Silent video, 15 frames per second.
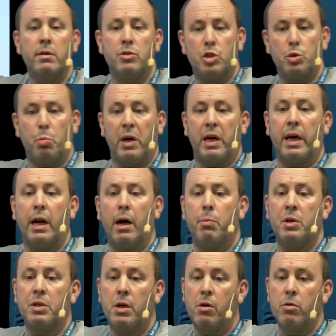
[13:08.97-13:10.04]
just pick it up
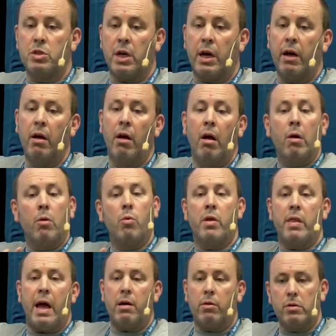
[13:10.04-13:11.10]
and use it
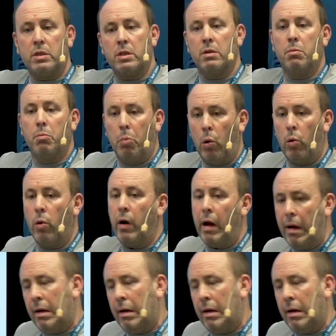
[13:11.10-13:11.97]
without poor